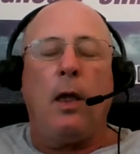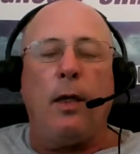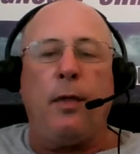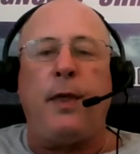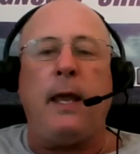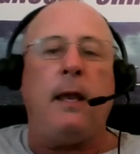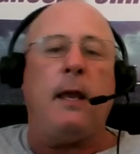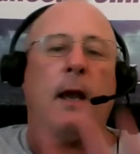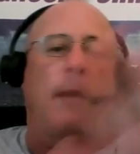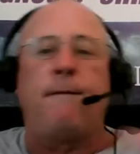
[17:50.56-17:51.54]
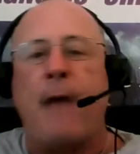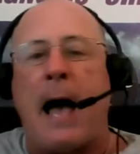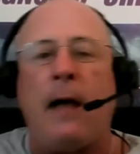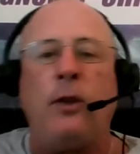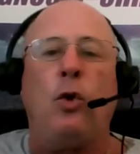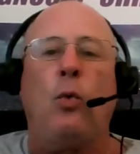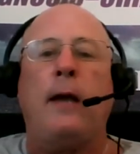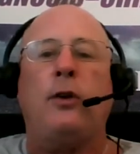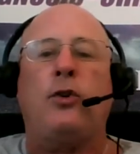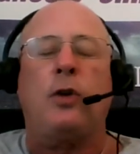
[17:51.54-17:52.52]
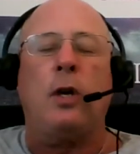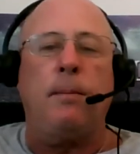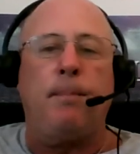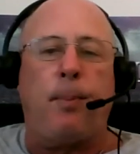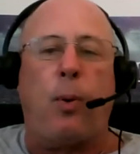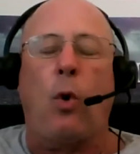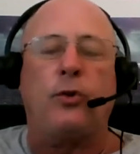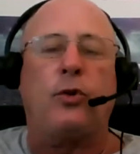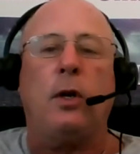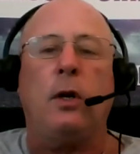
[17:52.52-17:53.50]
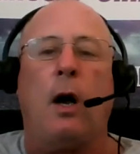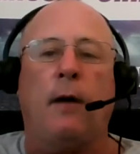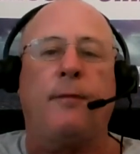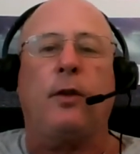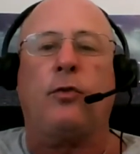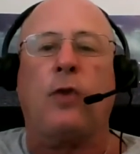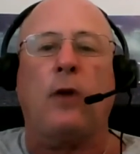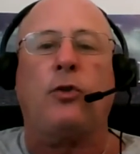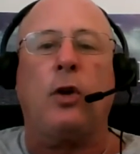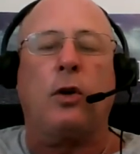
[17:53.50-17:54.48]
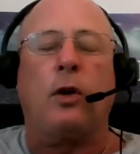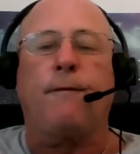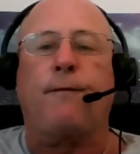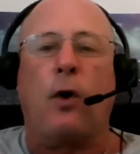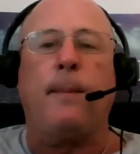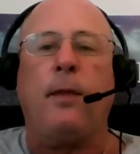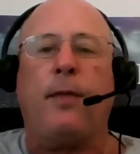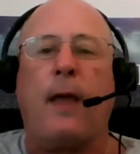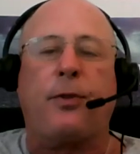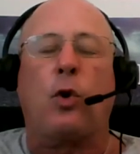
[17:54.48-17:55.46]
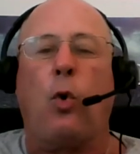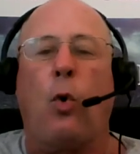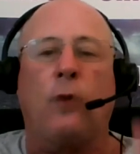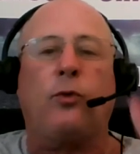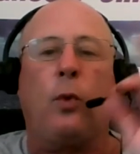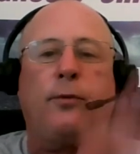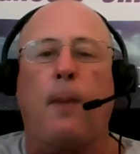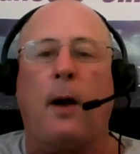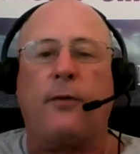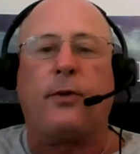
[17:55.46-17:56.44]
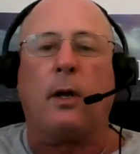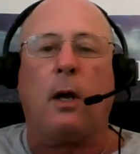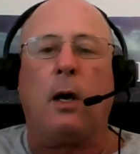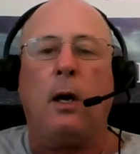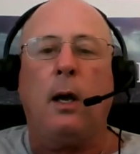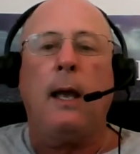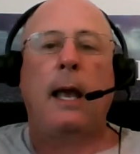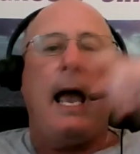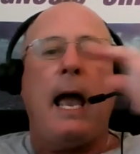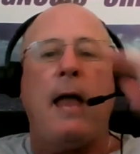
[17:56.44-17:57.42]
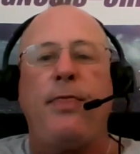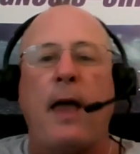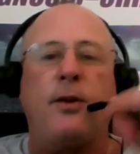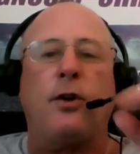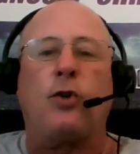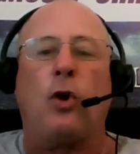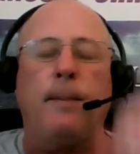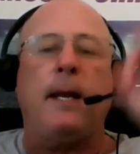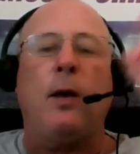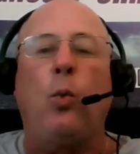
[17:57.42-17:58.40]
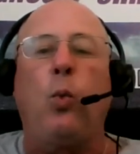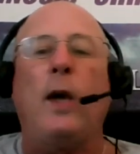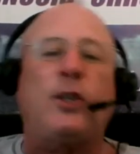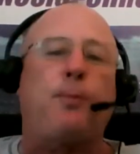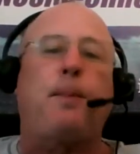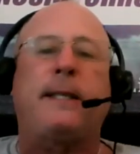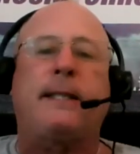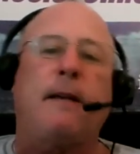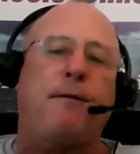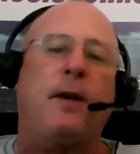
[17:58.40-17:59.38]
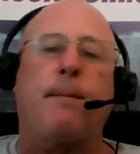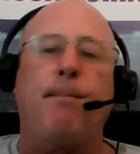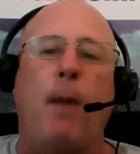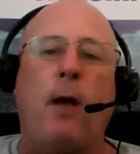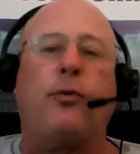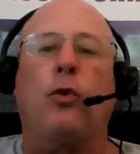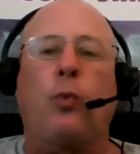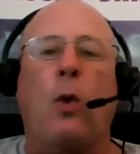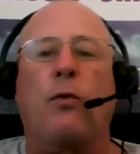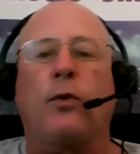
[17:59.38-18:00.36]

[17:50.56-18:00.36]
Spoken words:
The evaluation portion of the session confirming that the cause was muscular, and then determining which specific muscles were